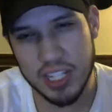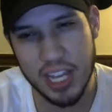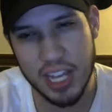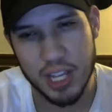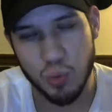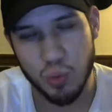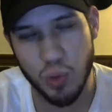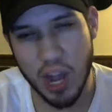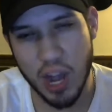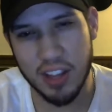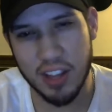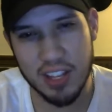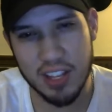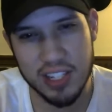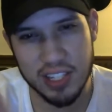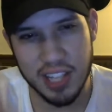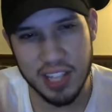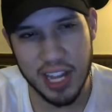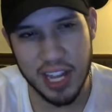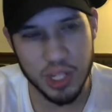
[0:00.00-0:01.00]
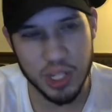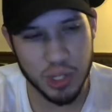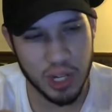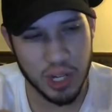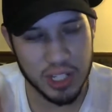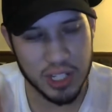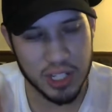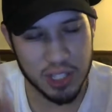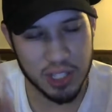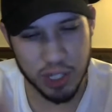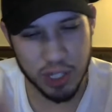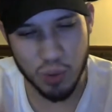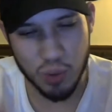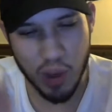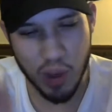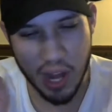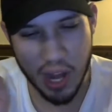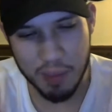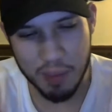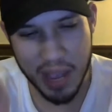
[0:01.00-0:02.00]
as well as ledge tricks? Did you
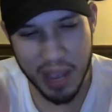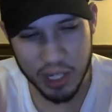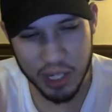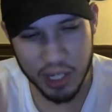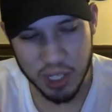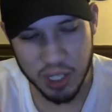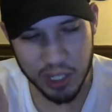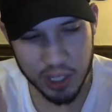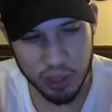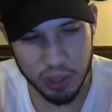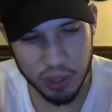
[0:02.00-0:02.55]
want to make sure that you